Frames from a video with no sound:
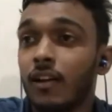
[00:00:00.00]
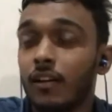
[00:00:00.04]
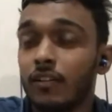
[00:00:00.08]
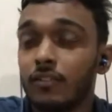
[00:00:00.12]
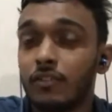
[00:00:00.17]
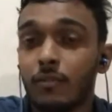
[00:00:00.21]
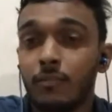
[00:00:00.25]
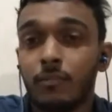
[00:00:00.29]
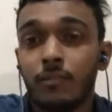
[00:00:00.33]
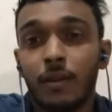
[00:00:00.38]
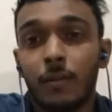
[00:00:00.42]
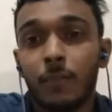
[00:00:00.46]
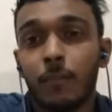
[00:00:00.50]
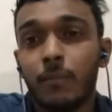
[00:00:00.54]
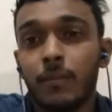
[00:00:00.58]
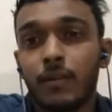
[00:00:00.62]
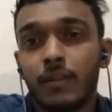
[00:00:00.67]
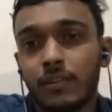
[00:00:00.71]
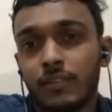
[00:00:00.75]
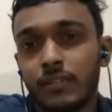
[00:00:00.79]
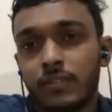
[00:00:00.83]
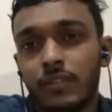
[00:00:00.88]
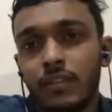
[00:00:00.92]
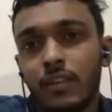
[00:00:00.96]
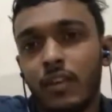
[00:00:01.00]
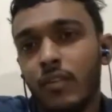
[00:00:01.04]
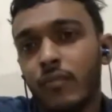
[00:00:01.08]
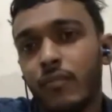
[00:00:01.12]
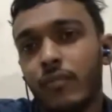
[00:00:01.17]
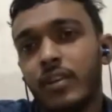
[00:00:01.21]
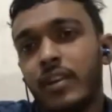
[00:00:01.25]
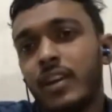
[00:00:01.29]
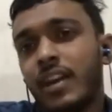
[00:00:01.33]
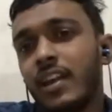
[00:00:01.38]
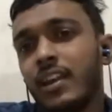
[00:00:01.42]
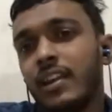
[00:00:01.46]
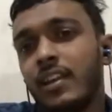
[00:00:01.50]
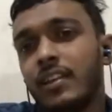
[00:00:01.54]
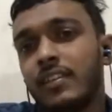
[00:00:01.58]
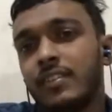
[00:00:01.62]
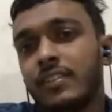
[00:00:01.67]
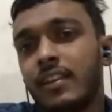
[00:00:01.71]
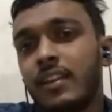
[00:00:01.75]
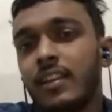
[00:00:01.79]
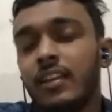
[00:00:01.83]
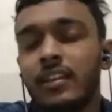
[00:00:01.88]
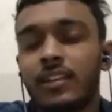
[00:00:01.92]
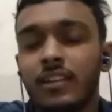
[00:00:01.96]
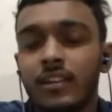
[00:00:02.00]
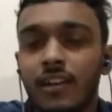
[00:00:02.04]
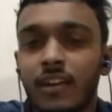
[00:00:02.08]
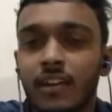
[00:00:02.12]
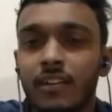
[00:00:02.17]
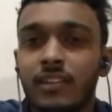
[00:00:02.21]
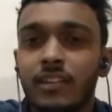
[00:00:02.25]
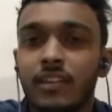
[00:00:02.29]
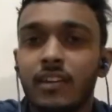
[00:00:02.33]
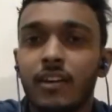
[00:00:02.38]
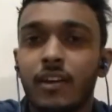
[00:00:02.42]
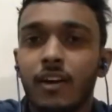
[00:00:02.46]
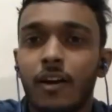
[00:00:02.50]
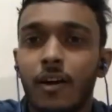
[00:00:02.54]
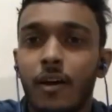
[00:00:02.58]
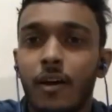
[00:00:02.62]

some numbers, we can easily get the